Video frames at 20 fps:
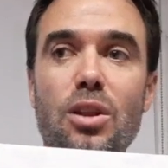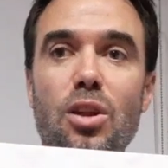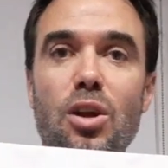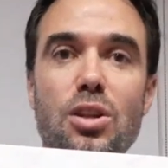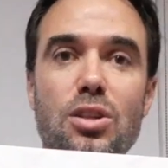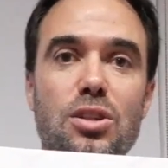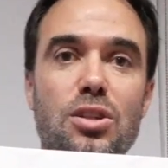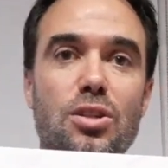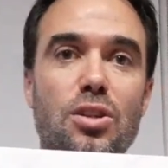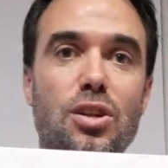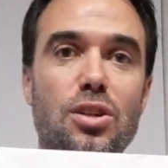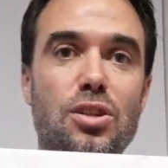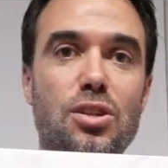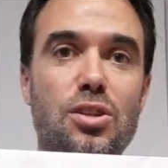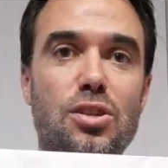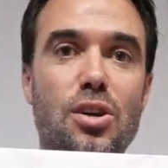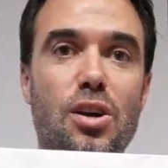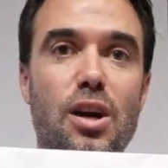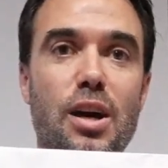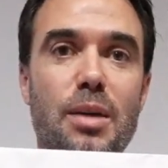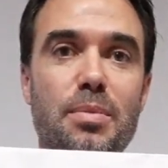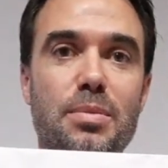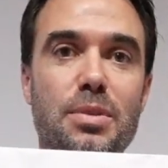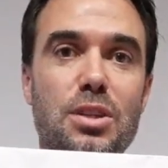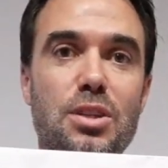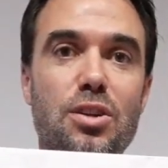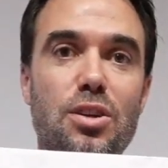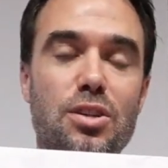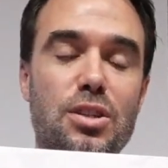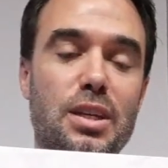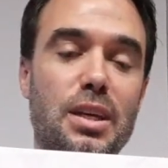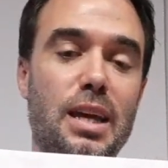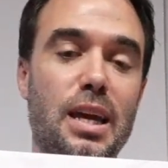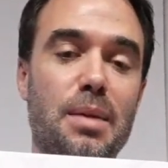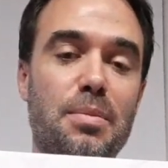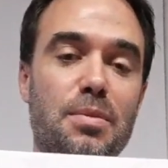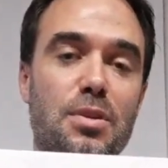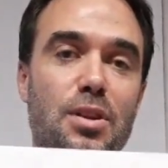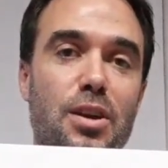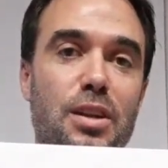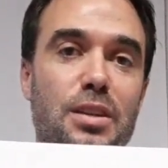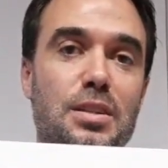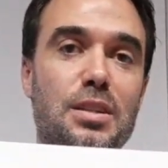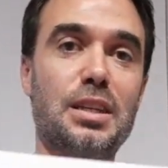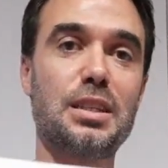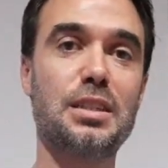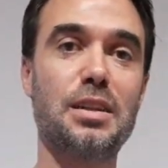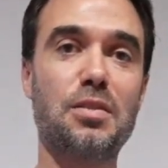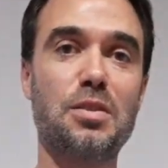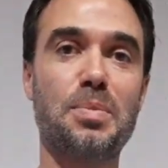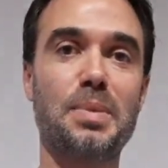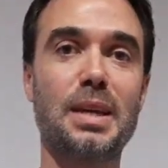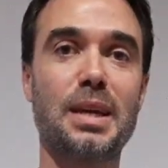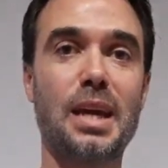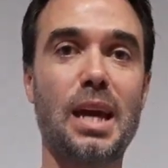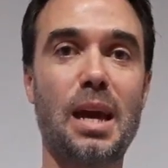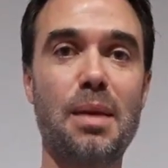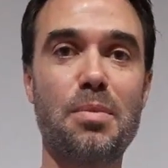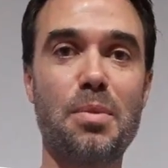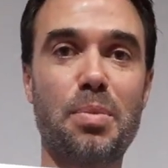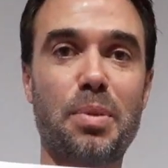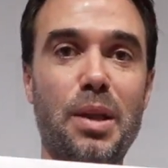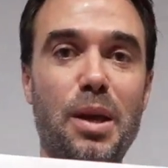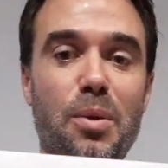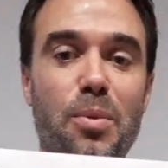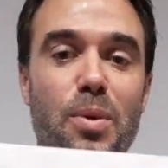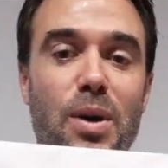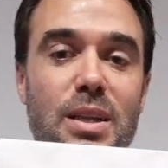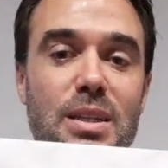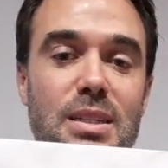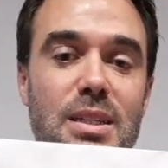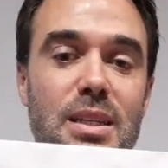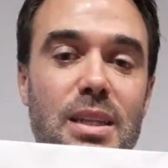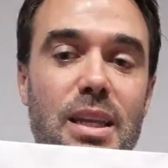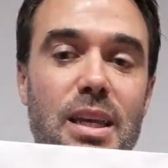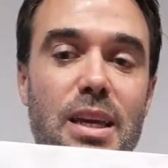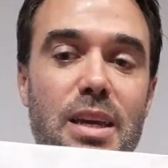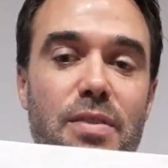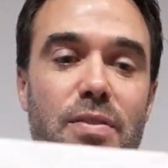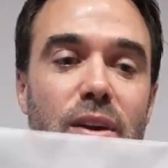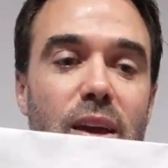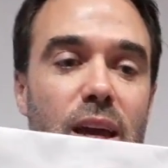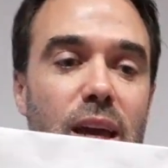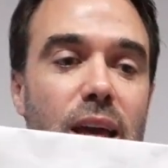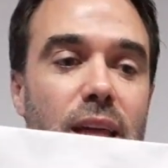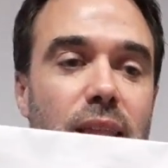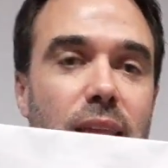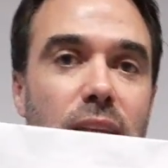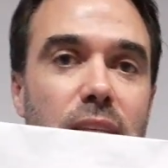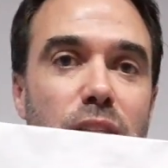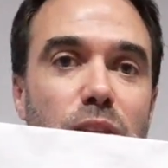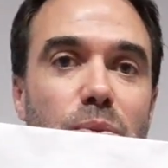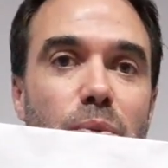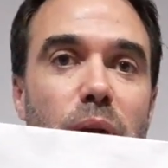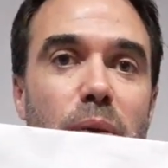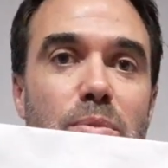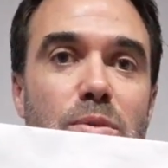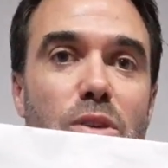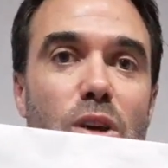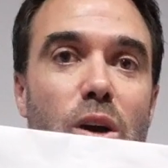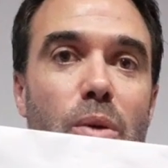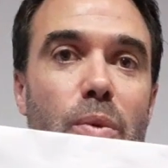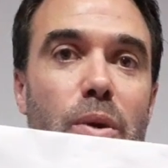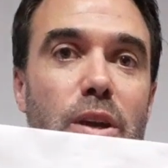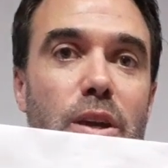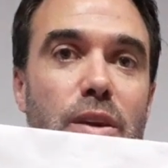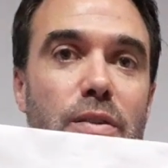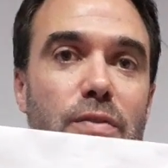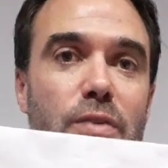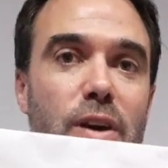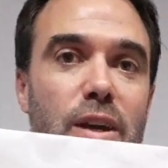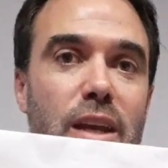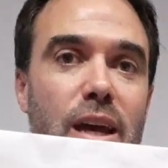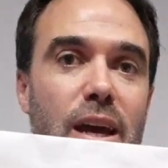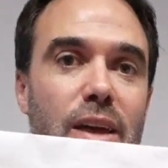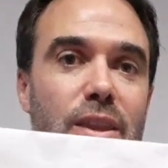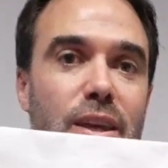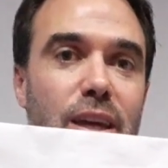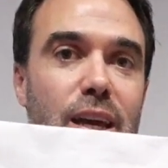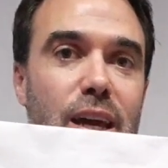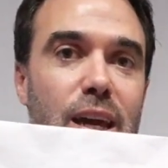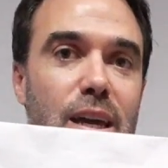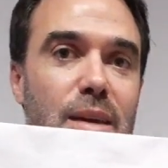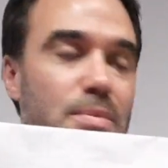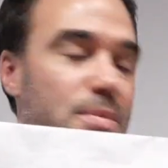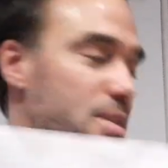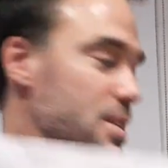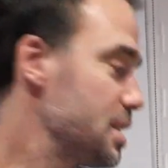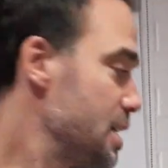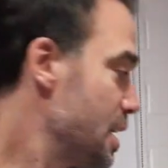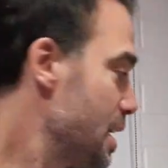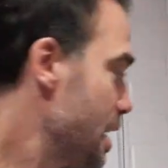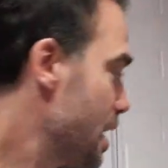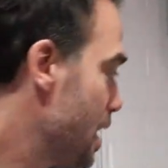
lots and lots of times. You're not so game, no, it doesn't have to be a game you play once and leave. That's the website where you can find out other games.